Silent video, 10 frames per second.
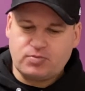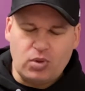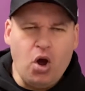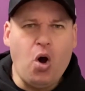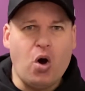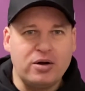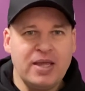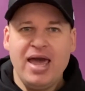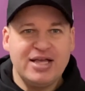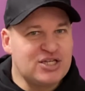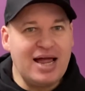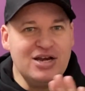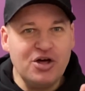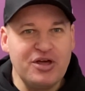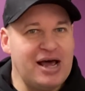Oh, it's
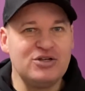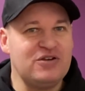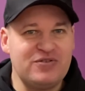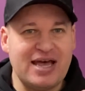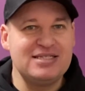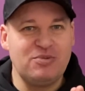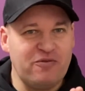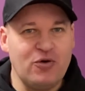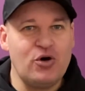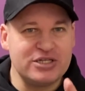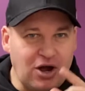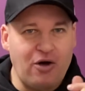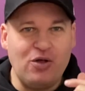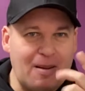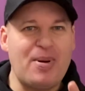like nothing else you've tasted before. It's got
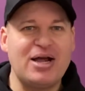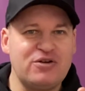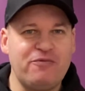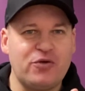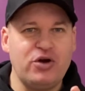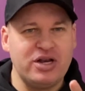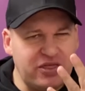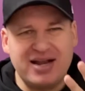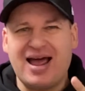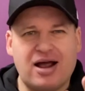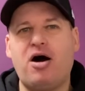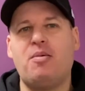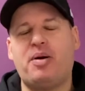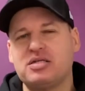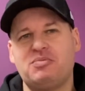all that passion fruit and you think that
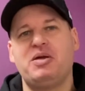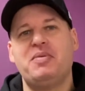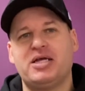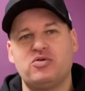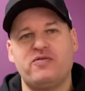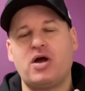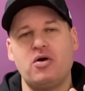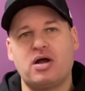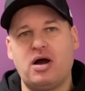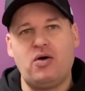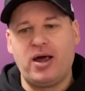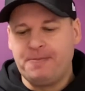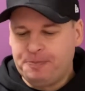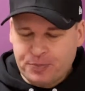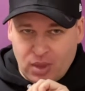can't possibly mix with
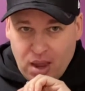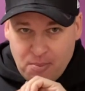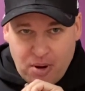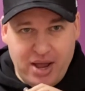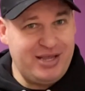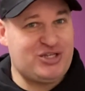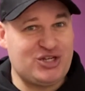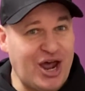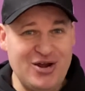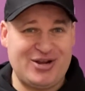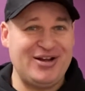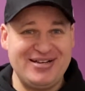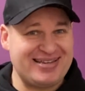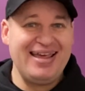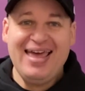Coca-Cola. But it's so
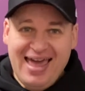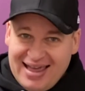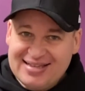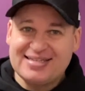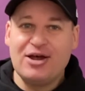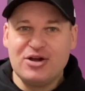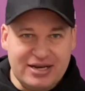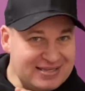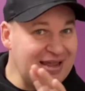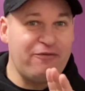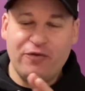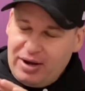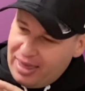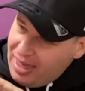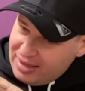good. It's so good. It's
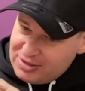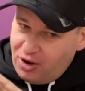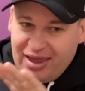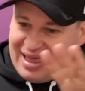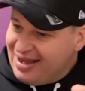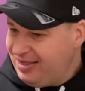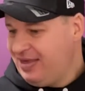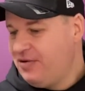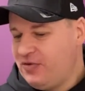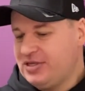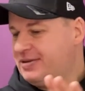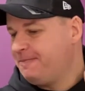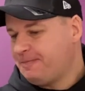different. It's not like any of the others.